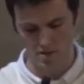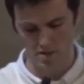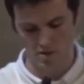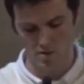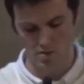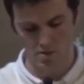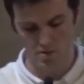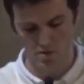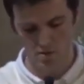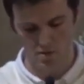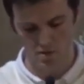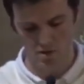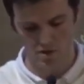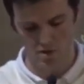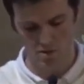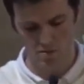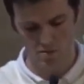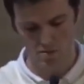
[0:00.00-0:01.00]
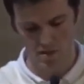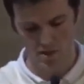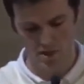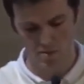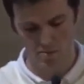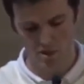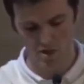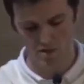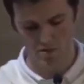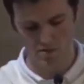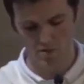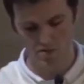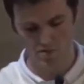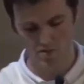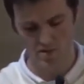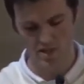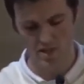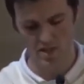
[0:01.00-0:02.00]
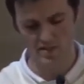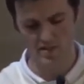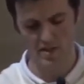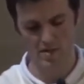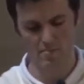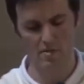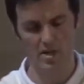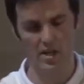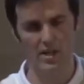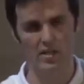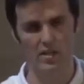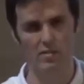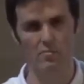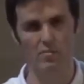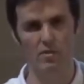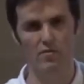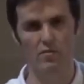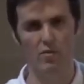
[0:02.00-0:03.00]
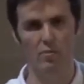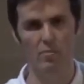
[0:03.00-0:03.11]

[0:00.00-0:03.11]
who was also with the apostles that same night before